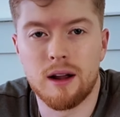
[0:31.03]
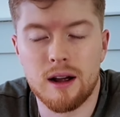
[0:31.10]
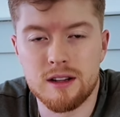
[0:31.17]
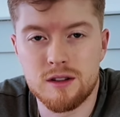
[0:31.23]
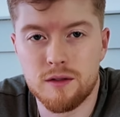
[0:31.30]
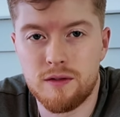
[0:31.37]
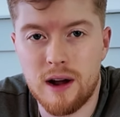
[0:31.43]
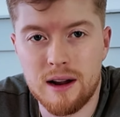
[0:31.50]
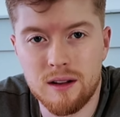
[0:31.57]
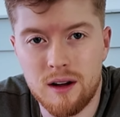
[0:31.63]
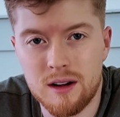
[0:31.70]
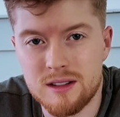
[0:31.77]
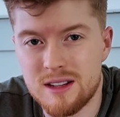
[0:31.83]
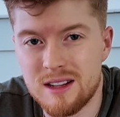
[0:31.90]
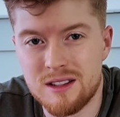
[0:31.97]
right guys, so fat
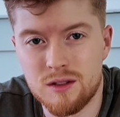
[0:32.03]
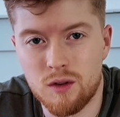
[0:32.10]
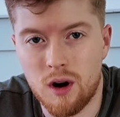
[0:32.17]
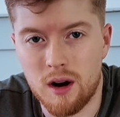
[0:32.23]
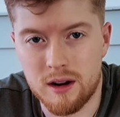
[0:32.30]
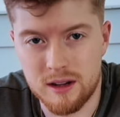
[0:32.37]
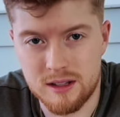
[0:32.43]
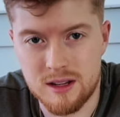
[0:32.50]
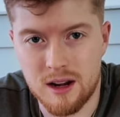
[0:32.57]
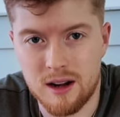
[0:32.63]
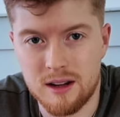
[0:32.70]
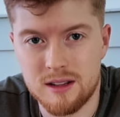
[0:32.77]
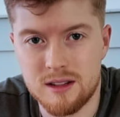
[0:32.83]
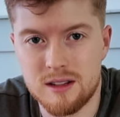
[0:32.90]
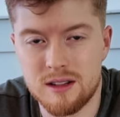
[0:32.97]
loss isn't rocket
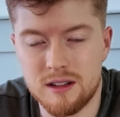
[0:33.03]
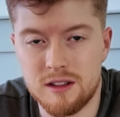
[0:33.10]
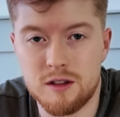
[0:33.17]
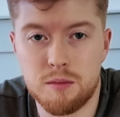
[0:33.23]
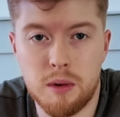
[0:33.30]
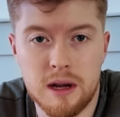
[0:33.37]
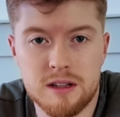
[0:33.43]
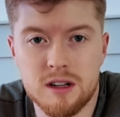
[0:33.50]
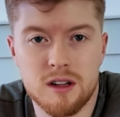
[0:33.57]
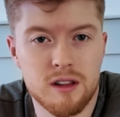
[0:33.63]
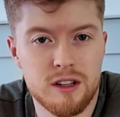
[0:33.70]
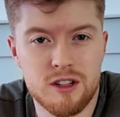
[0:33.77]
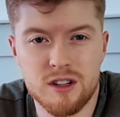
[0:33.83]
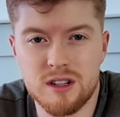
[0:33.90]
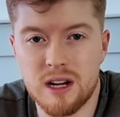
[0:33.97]
science. It's
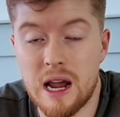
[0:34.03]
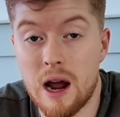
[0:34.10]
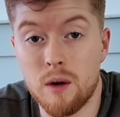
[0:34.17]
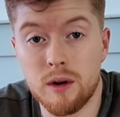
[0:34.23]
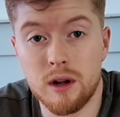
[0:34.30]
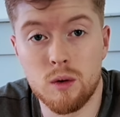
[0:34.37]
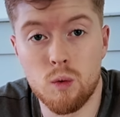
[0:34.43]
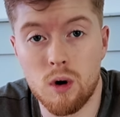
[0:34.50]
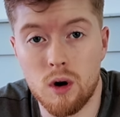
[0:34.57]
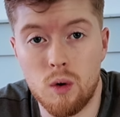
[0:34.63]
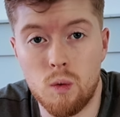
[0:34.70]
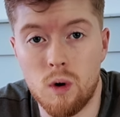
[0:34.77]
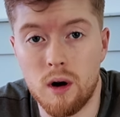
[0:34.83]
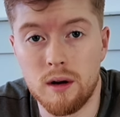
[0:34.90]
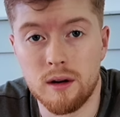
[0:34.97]
basically just accounting
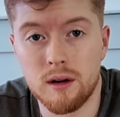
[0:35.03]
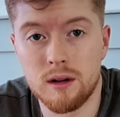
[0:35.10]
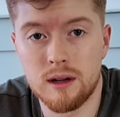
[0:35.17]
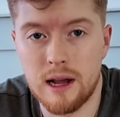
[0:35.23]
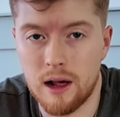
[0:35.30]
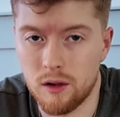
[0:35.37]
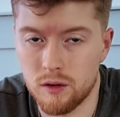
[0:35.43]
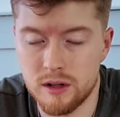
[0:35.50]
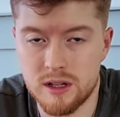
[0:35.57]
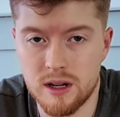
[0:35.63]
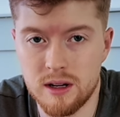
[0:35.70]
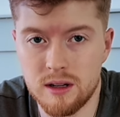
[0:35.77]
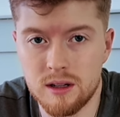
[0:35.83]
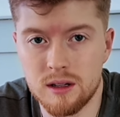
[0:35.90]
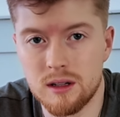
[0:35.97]
101. Calories
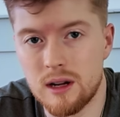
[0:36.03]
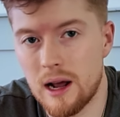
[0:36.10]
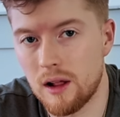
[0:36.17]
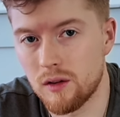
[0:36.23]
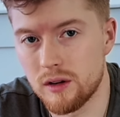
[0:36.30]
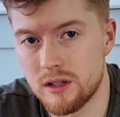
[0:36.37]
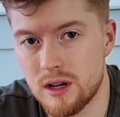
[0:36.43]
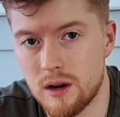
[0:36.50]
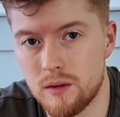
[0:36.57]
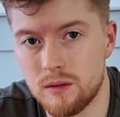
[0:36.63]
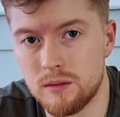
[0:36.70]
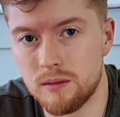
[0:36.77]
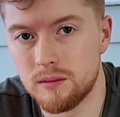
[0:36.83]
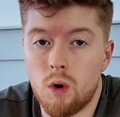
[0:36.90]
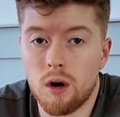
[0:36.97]
in, calories out.
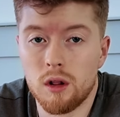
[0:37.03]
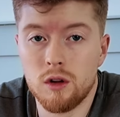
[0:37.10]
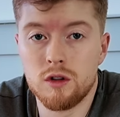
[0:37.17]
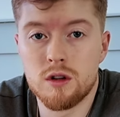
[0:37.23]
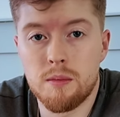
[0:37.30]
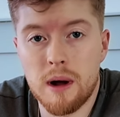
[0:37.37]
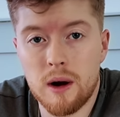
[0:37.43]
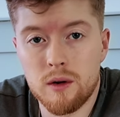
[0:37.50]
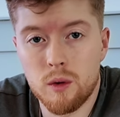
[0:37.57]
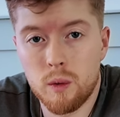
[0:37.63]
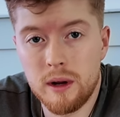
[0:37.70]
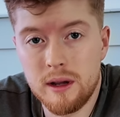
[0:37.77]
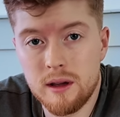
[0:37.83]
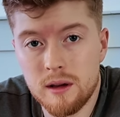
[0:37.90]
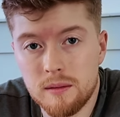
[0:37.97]
Want to lose a pound a
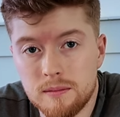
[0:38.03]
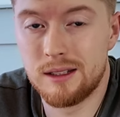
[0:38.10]
week?